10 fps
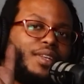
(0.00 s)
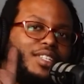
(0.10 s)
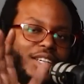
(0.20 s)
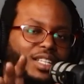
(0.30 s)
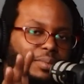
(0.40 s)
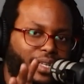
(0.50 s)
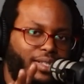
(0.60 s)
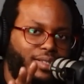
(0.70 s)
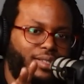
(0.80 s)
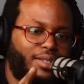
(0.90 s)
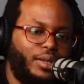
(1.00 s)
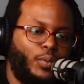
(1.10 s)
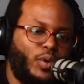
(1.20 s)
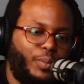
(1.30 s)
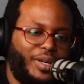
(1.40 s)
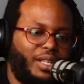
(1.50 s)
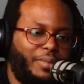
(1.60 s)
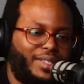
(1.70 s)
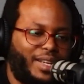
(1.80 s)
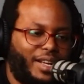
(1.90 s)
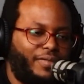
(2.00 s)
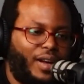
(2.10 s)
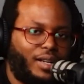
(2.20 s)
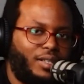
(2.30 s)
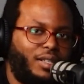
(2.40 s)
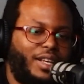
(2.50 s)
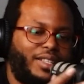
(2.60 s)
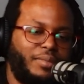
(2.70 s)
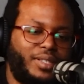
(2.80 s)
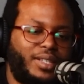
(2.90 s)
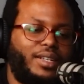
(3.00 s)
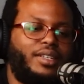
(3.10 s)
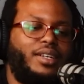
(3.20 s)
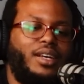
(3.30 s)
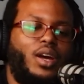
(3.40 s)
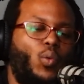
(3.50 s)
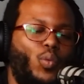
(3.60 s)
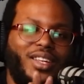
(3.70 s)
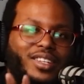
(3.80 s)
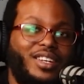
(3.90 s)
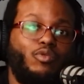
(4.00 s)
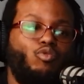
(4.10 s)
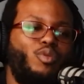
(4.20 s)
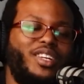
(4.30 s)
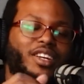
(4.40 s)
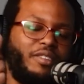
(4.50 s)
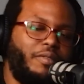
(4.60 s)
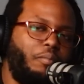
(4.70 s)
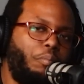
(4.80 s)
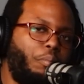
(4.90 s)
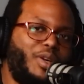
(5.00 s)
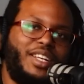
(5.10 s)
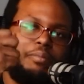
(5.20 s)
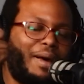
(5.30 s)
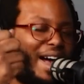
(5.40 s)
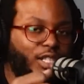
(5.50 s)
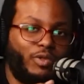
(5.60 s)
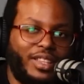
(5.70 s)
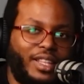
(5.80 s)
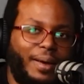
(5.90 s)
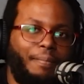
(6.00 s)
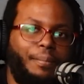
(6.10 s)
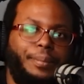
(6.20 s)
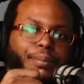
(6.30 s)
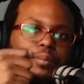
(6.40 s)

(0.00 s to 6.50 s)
jelly beans, we put them inside of vodka, let them sit. We didn't we didn't we didn't macerate them.